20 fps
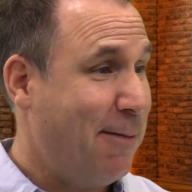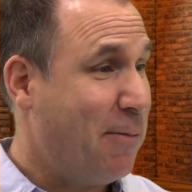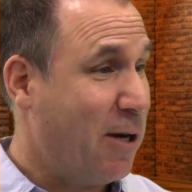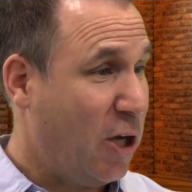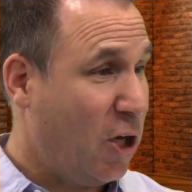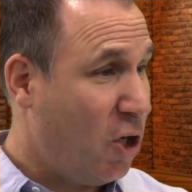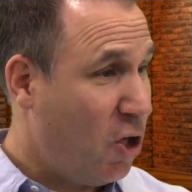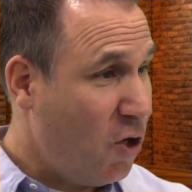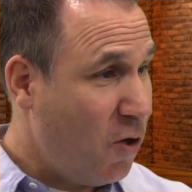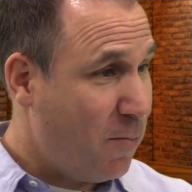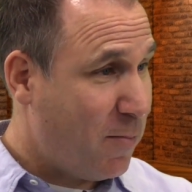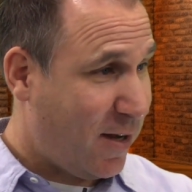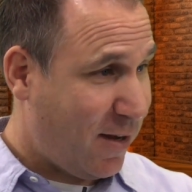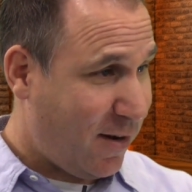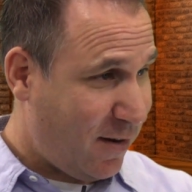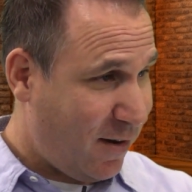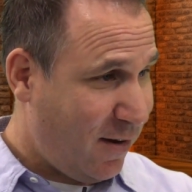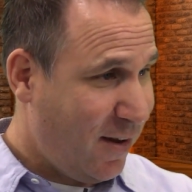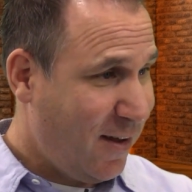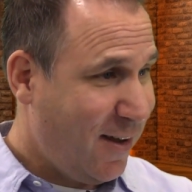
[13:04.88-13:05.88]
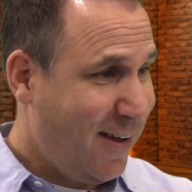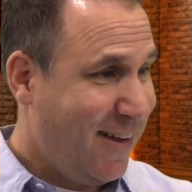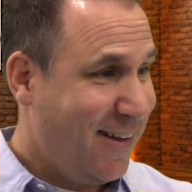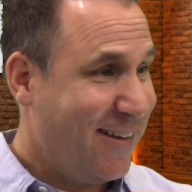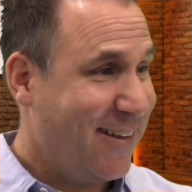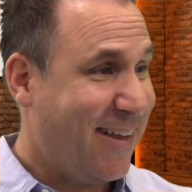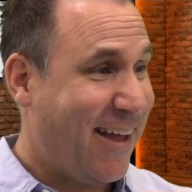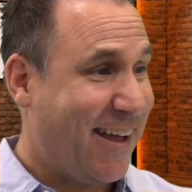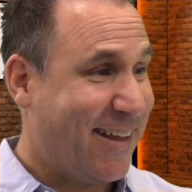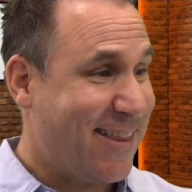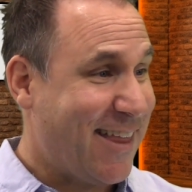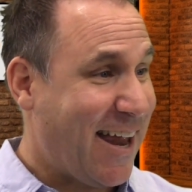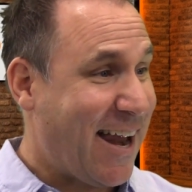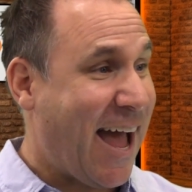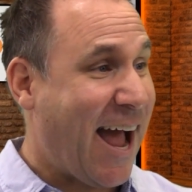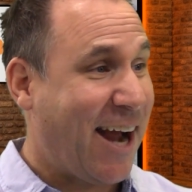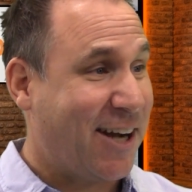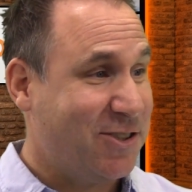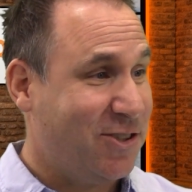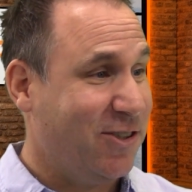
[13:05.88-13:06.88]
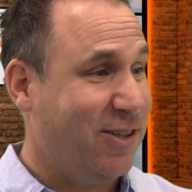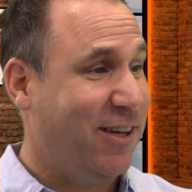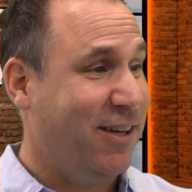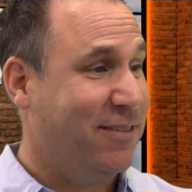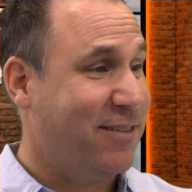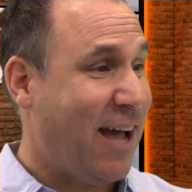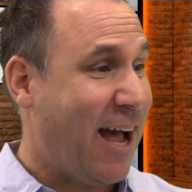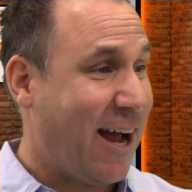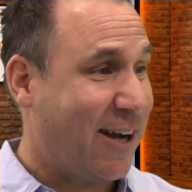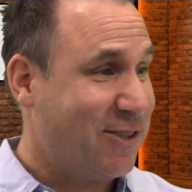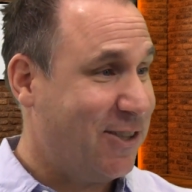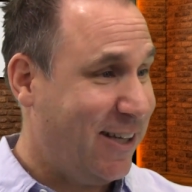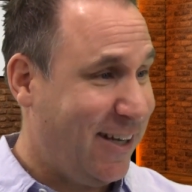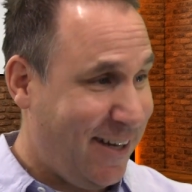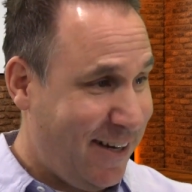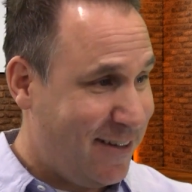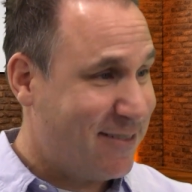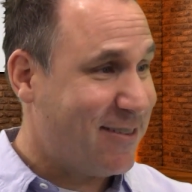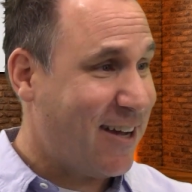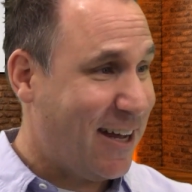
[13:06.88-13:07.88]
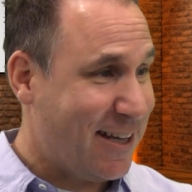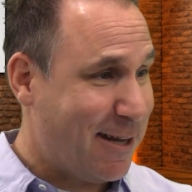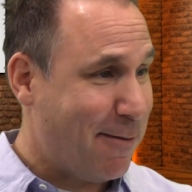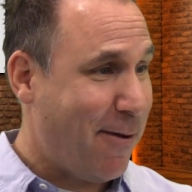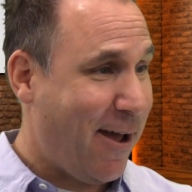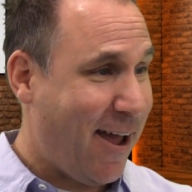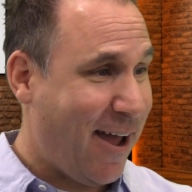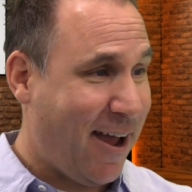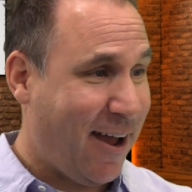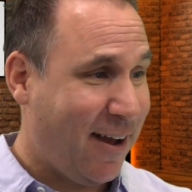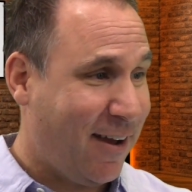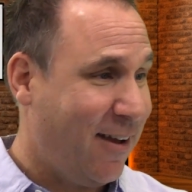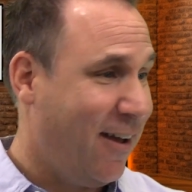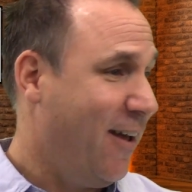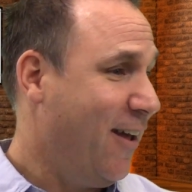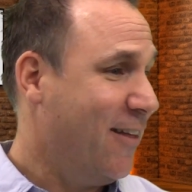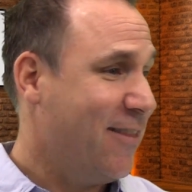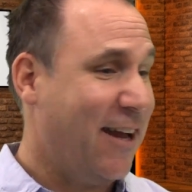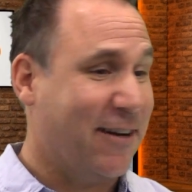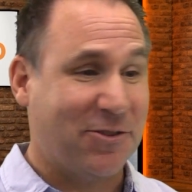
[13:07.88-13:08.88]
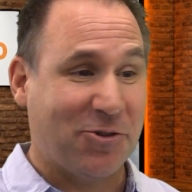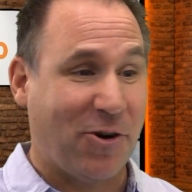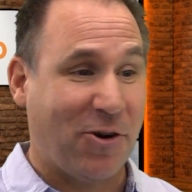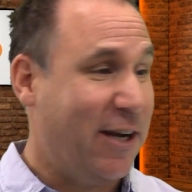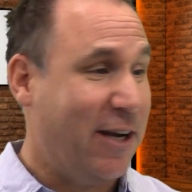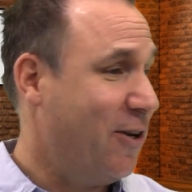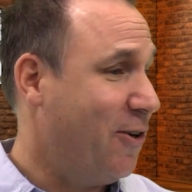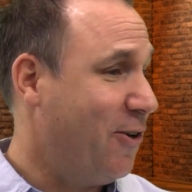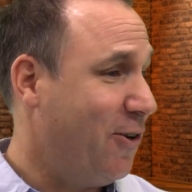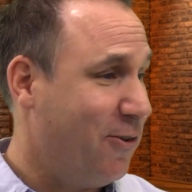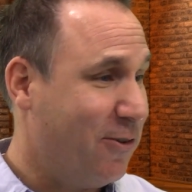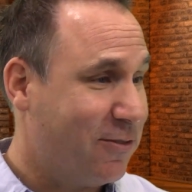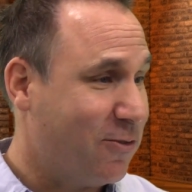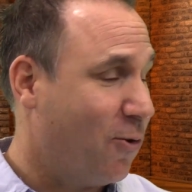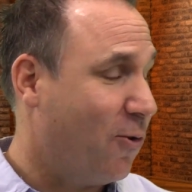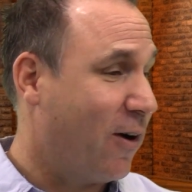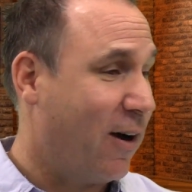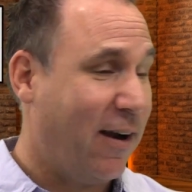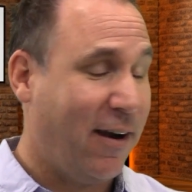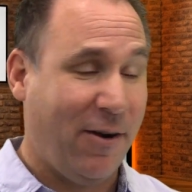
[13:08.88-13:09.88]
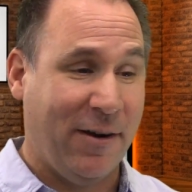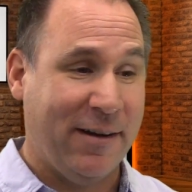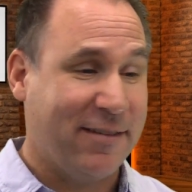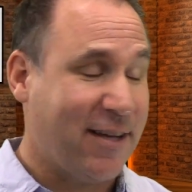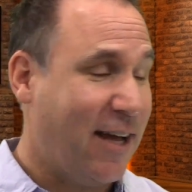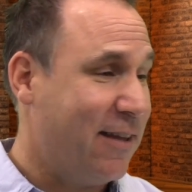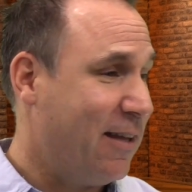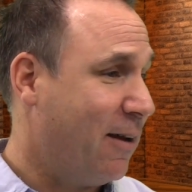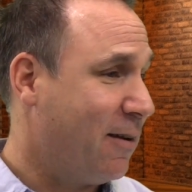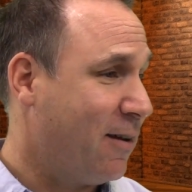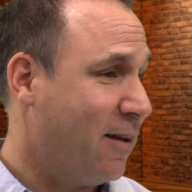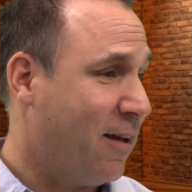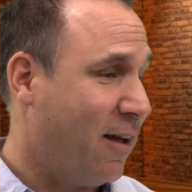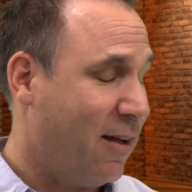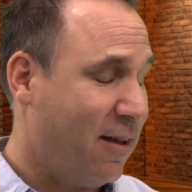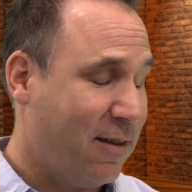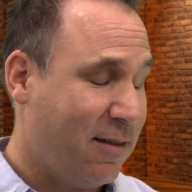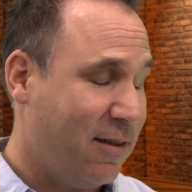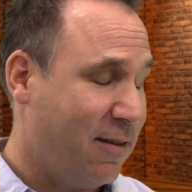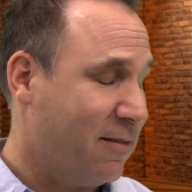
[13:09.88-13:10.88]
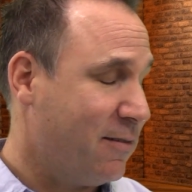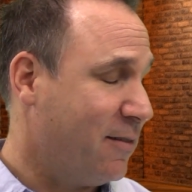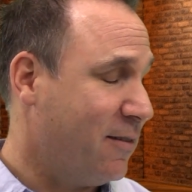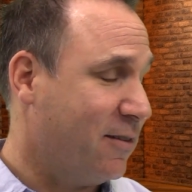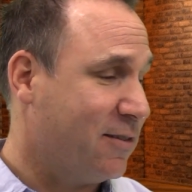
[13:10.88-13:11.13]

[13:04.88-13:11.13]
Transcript: but a human mm-hmm. like that actually is actually inside the bank yep. that's trying to do, or inside the uh, the